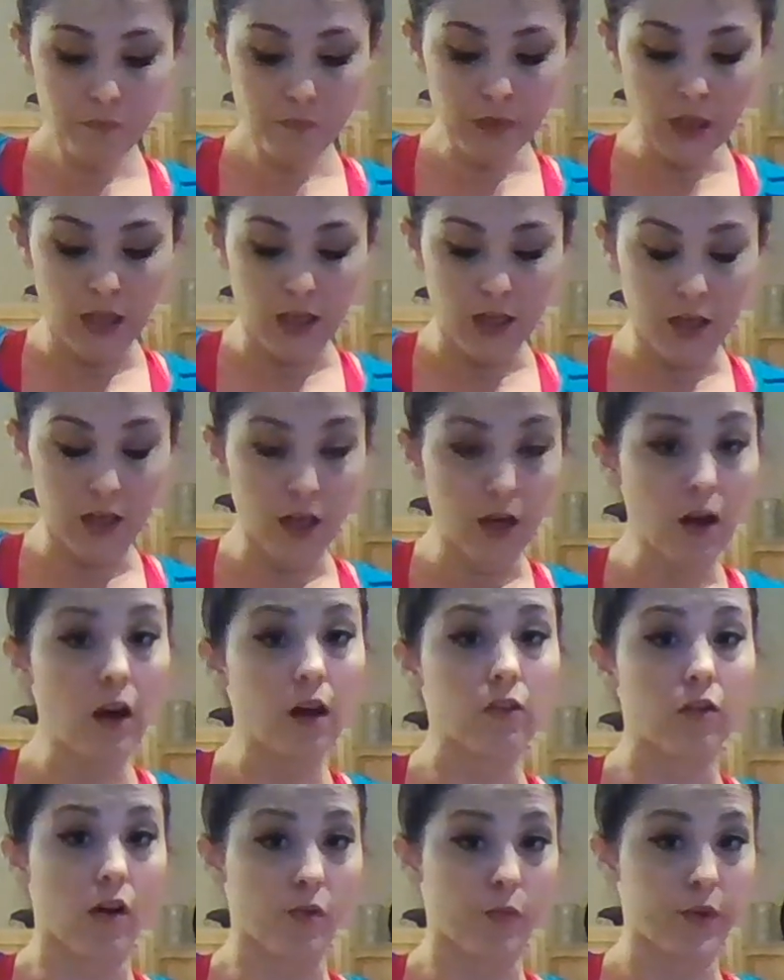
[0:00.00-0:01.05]
and
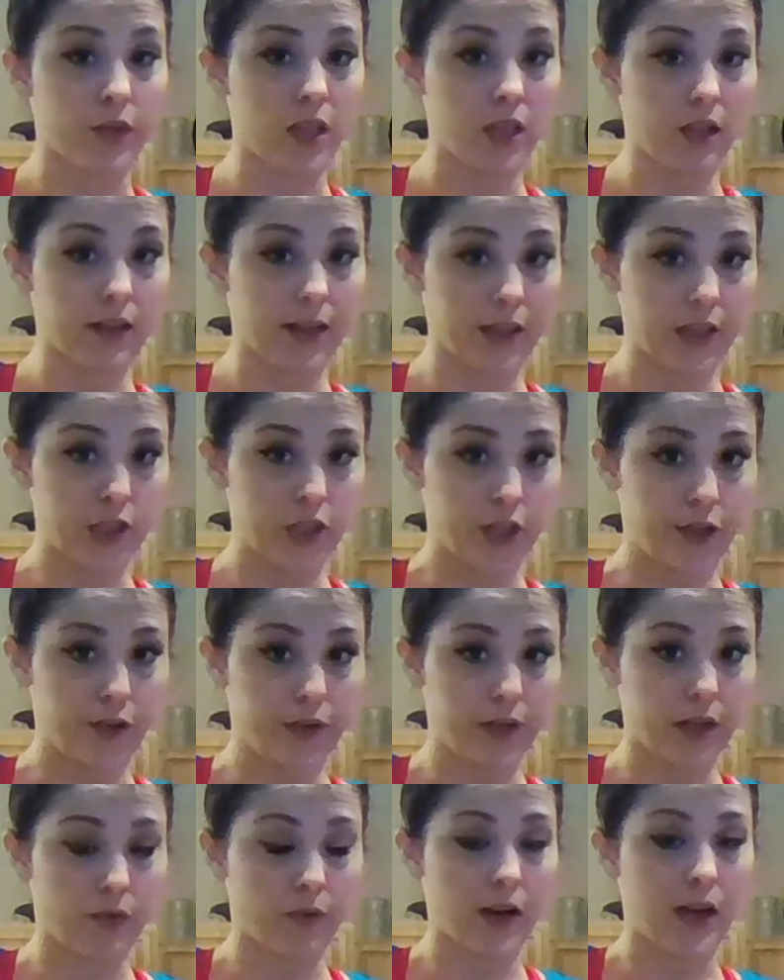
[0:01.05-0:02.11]
along with the electrode.
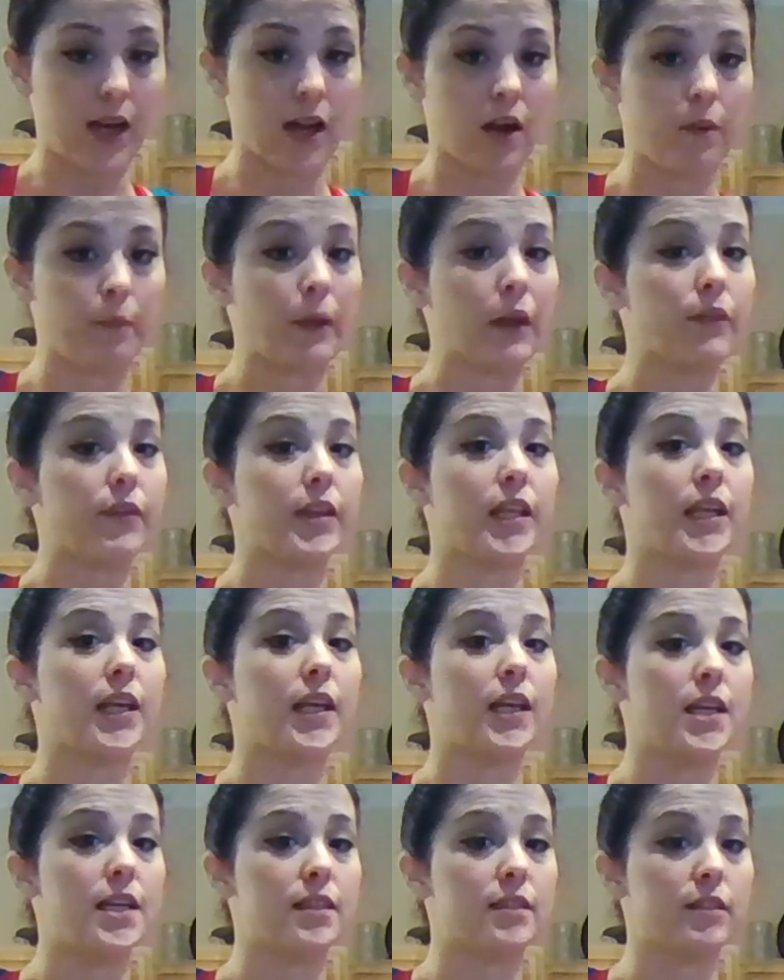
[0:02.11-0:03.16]
And right now I'm giving the
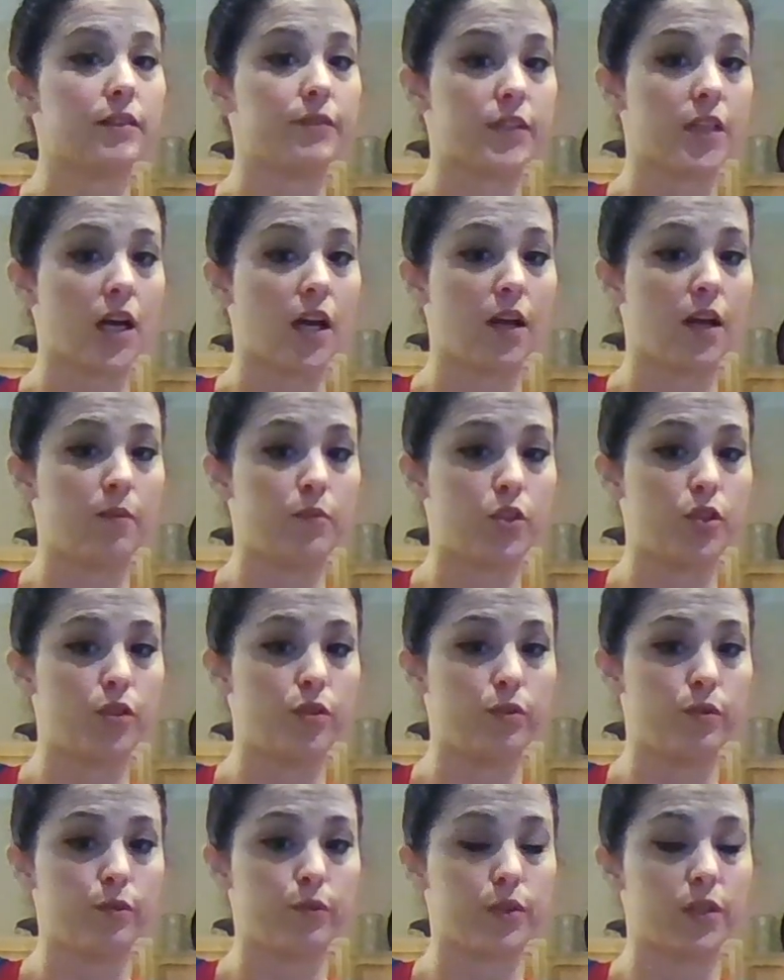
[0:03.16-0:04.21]
adhesive time
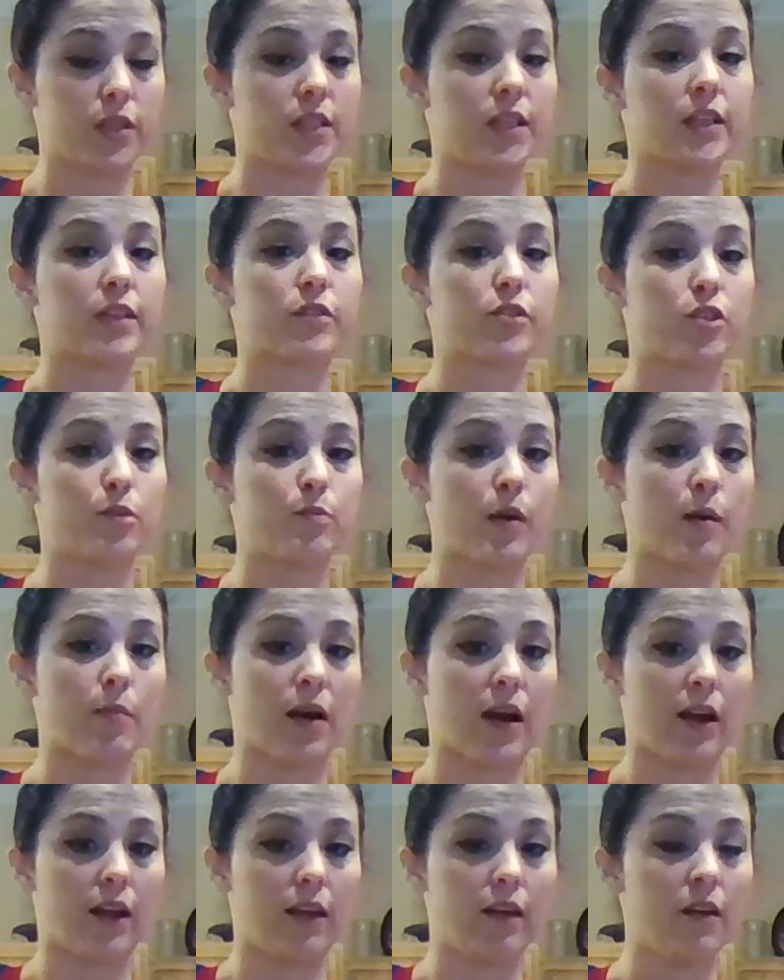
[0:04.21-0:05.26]
to stick to my
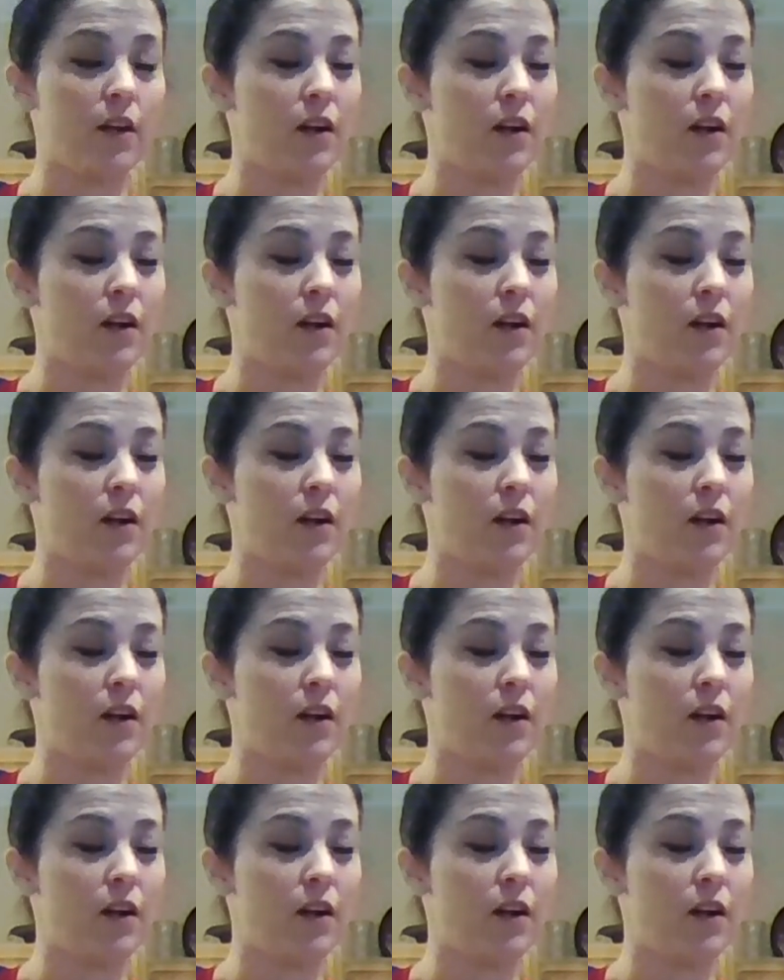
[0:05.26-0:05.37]
body.